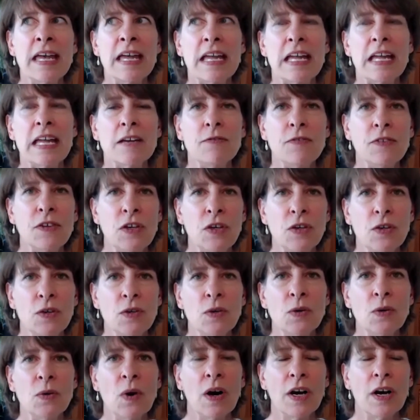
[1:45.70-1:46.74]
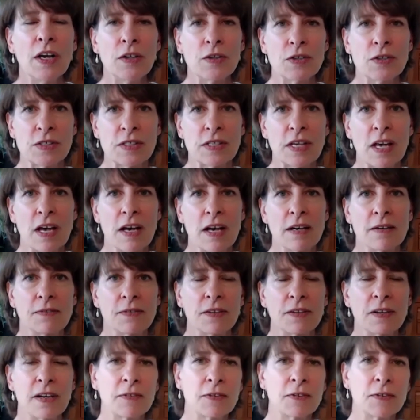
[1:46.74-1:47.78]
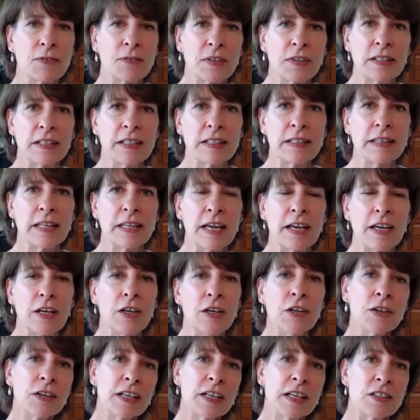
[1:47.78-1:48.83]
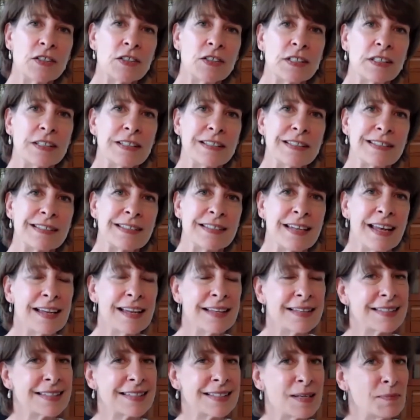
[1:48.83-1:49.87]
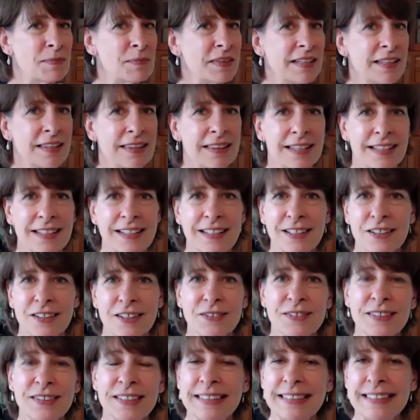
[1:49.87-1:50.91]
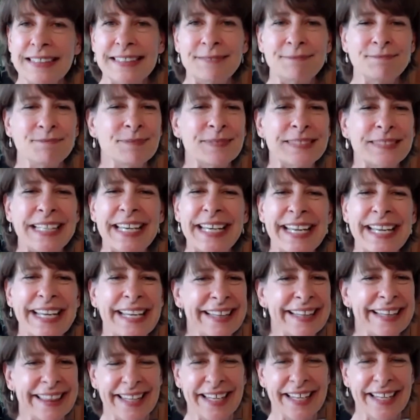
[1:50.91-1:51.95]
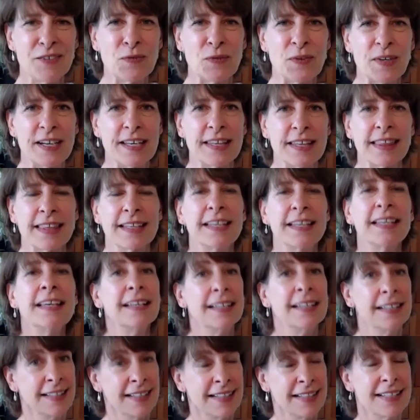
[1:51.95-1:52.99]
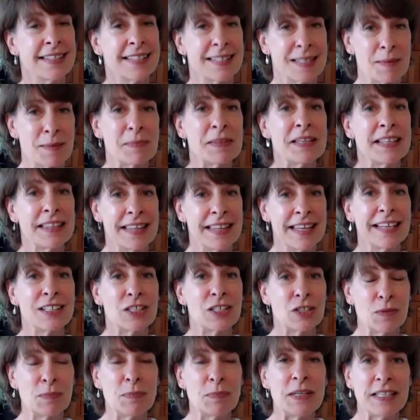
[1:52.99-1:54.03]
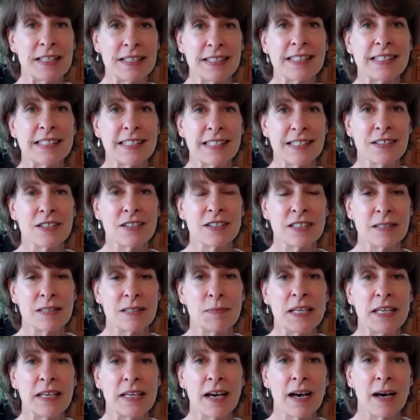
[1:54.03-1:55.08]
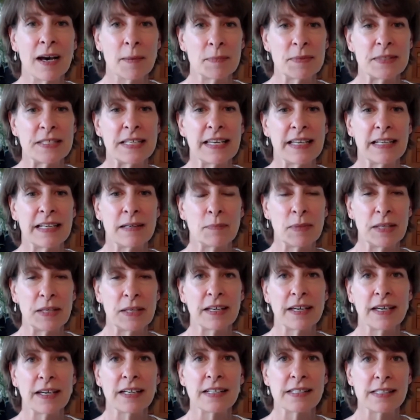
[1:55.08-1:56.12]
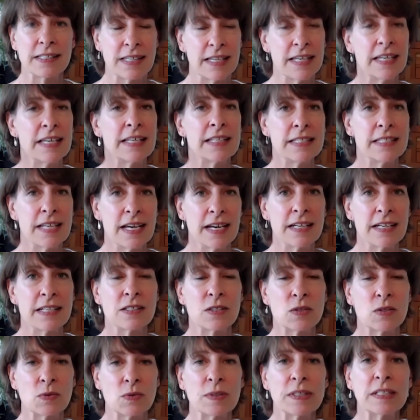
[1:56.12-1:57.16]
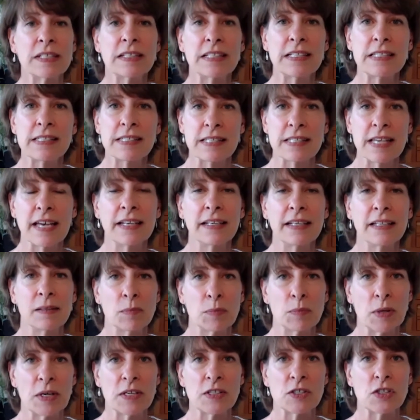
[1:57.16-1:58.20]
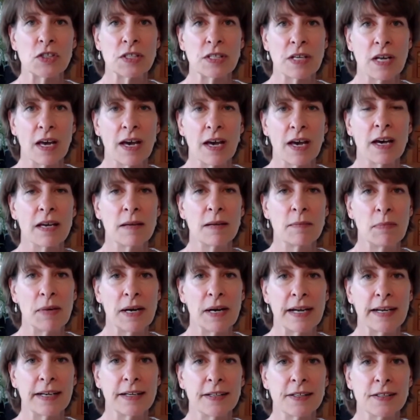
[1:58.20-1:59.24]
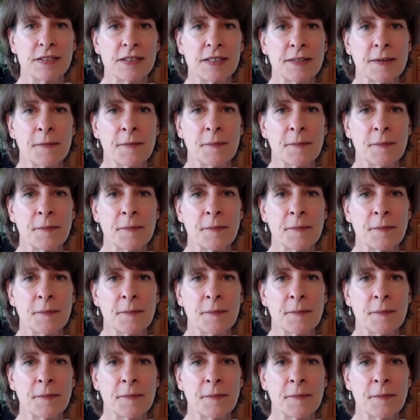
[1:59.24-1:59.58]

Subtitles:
if you yourself are ever feeling that your kitchen is not something that you're really in love with, it's something that should be considered to be updated, because it does really set an impression on buyers.